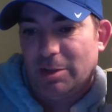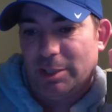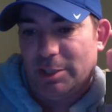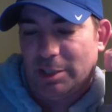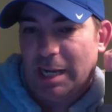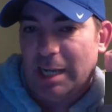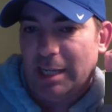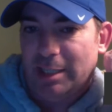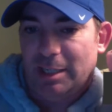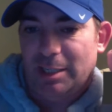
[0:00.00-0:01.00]
get your guy
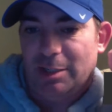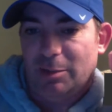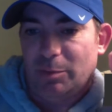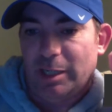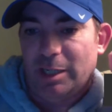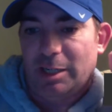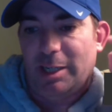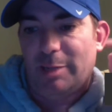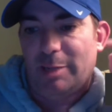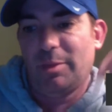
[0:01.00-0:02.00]
and don't wait on
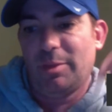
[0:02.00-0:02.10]
him.